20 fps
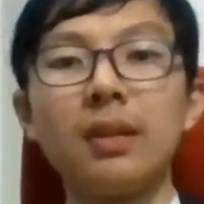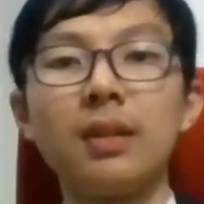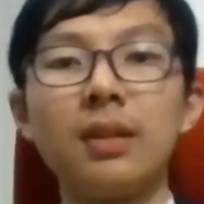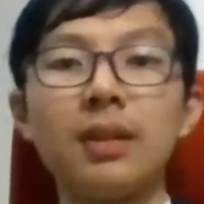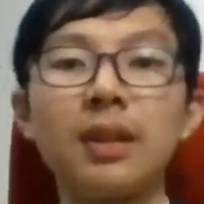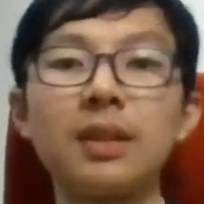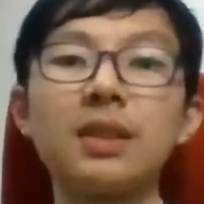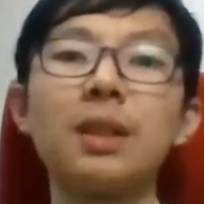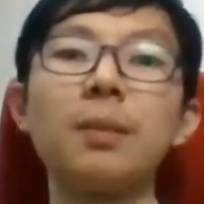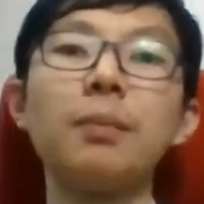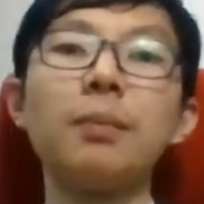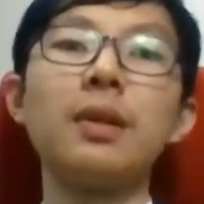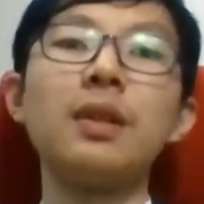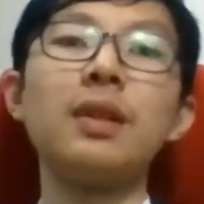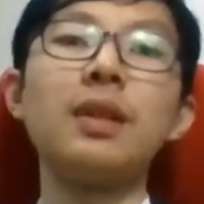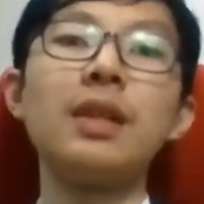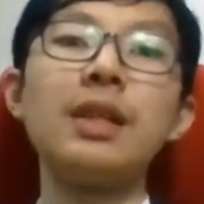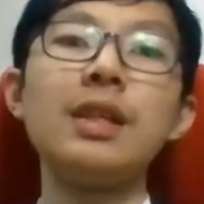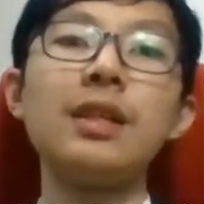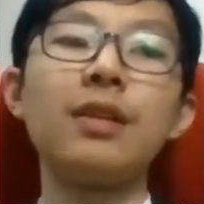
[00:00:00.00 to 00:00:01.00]
Next up, in
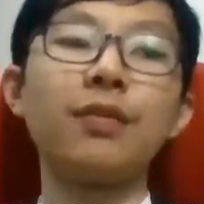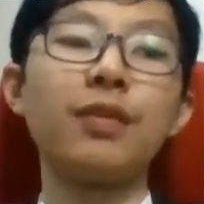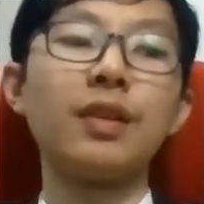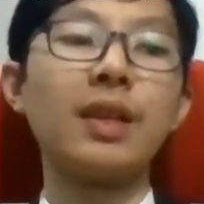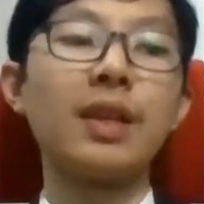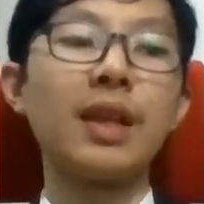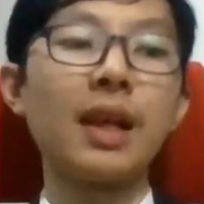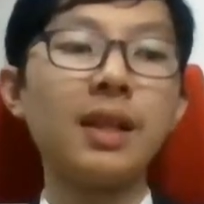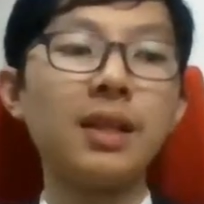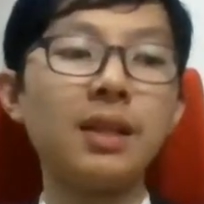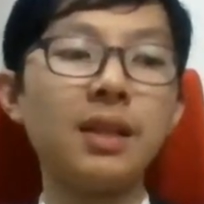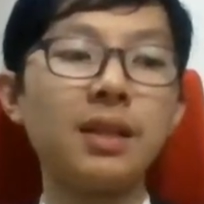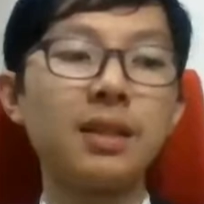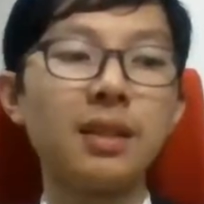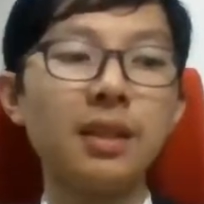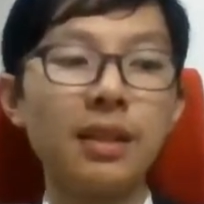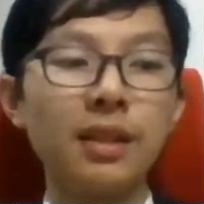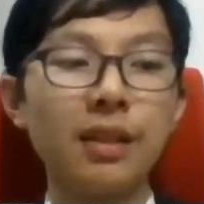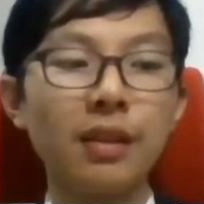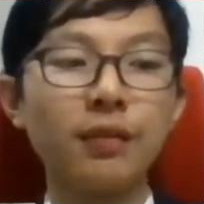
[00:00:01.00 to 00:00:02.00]
the heat of the night, in the
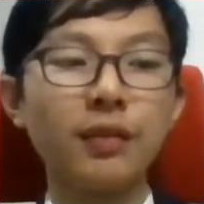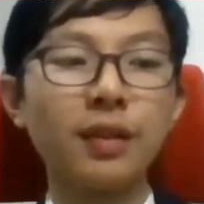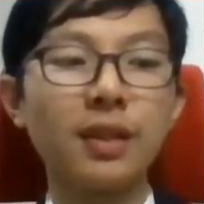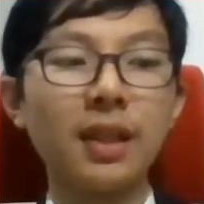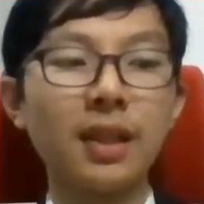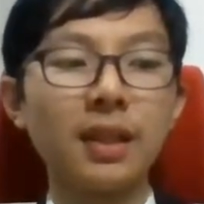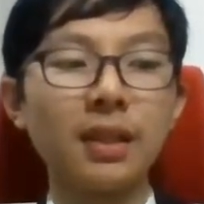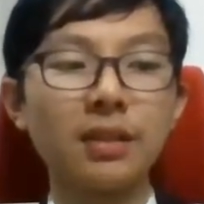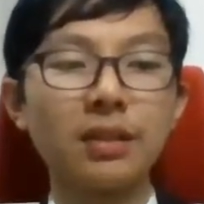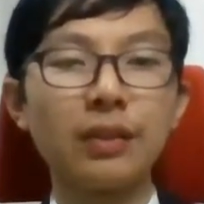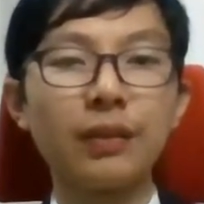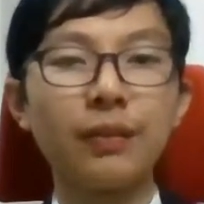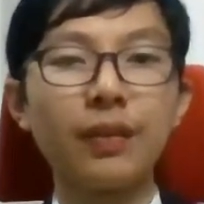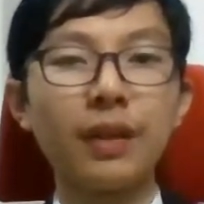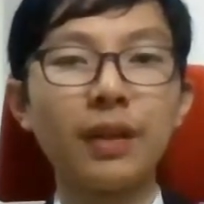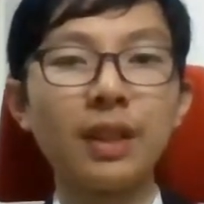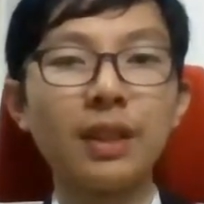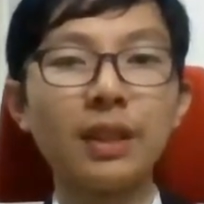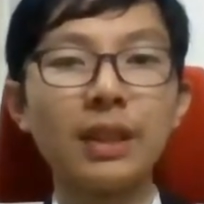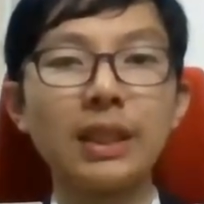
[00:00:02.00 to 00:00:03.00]
heat of the night is a
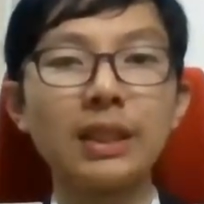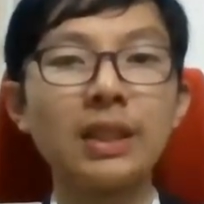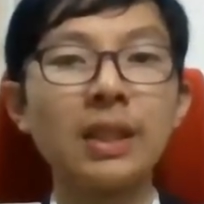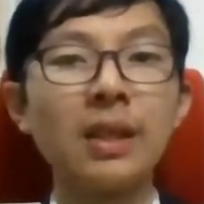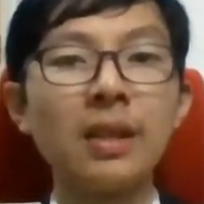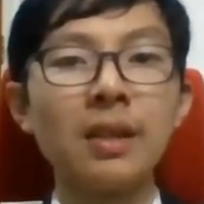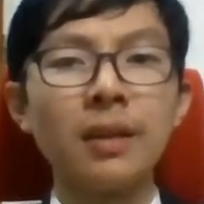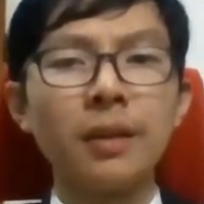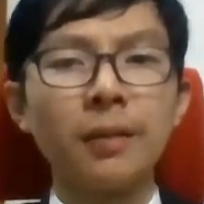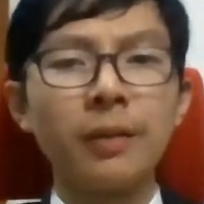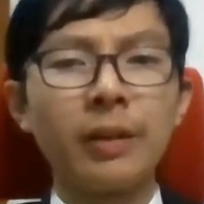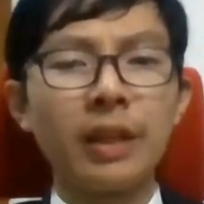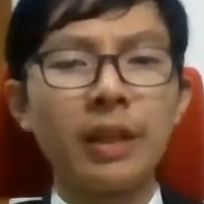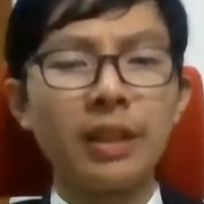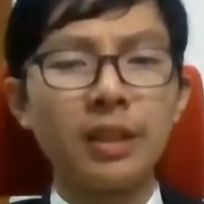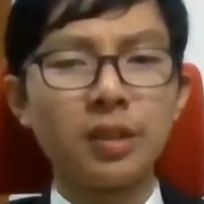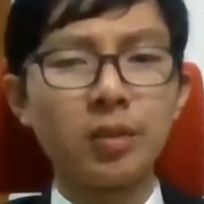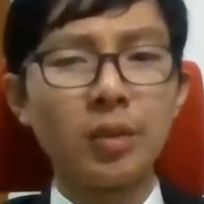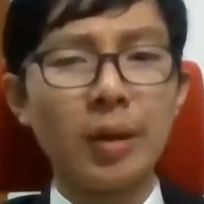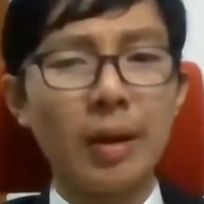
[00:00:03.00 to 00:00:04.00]
very nice,
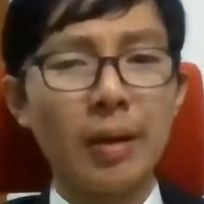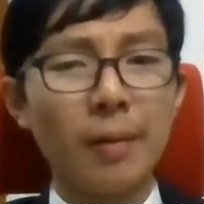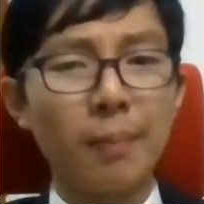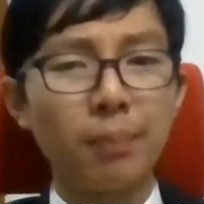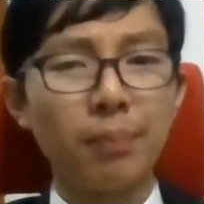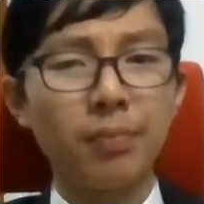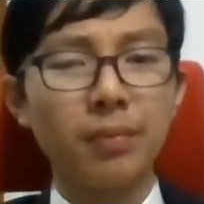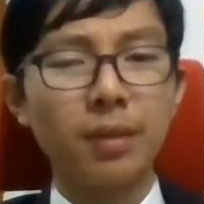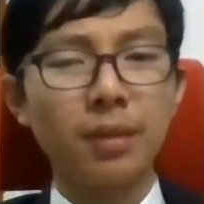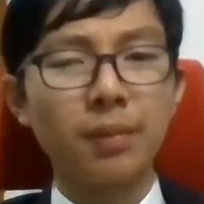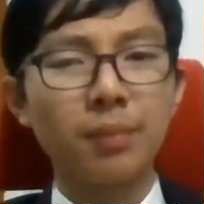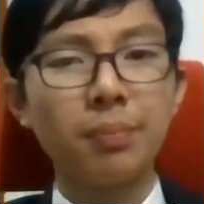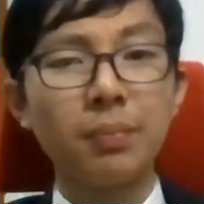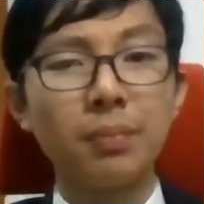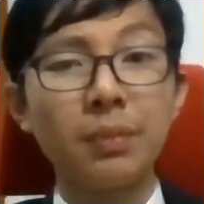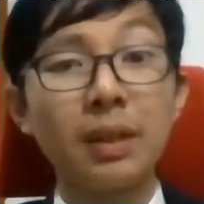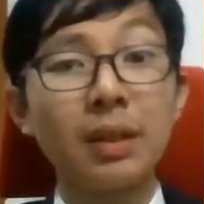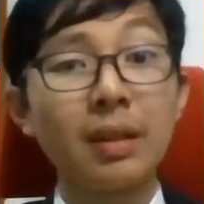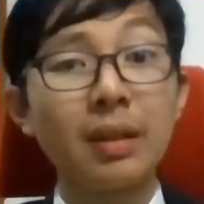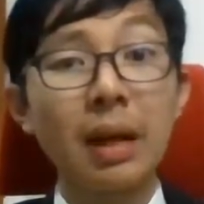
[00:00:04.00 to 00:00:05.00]
nice um,
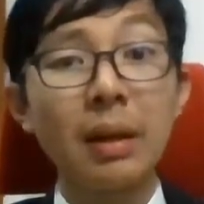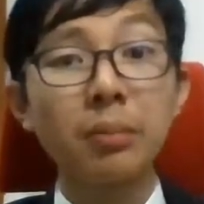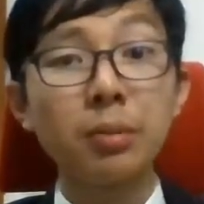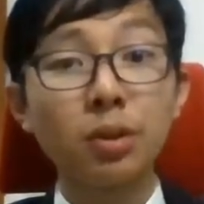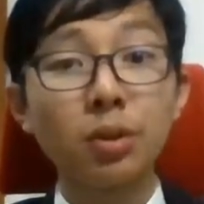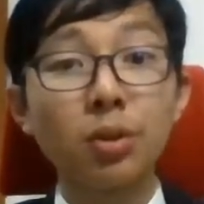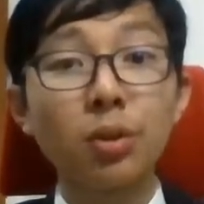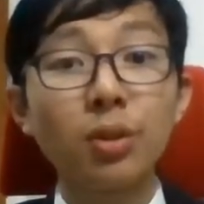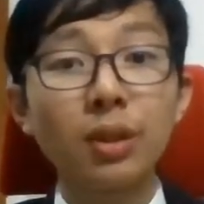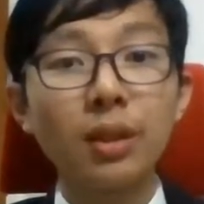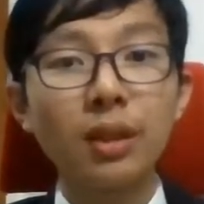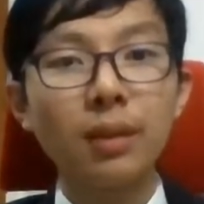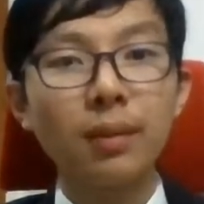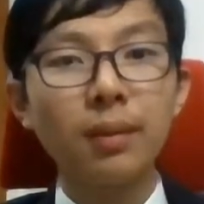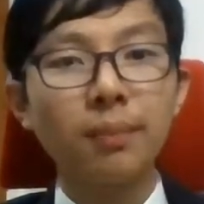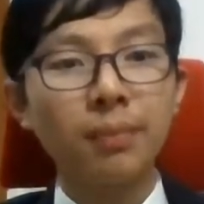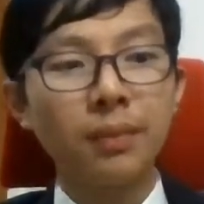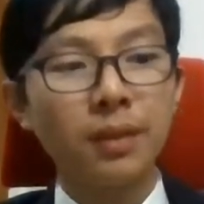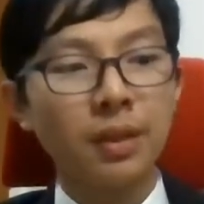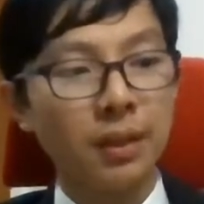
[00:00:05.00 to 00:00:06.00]
crime story
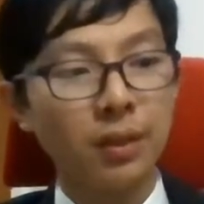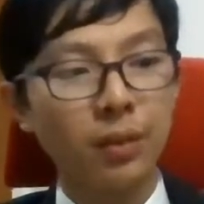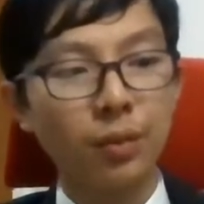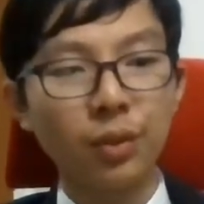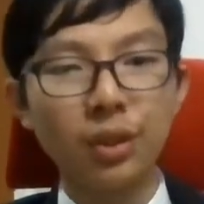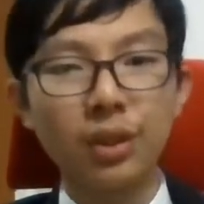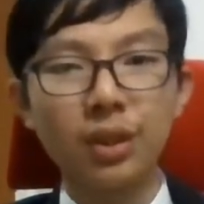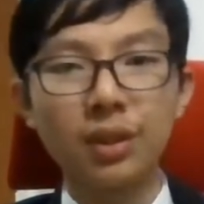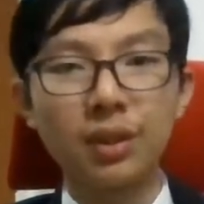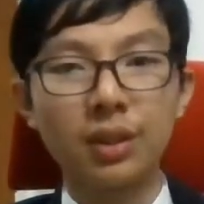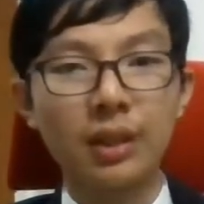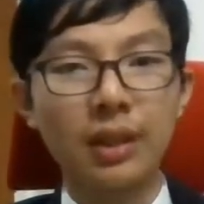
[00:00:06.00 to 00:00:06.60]
here with this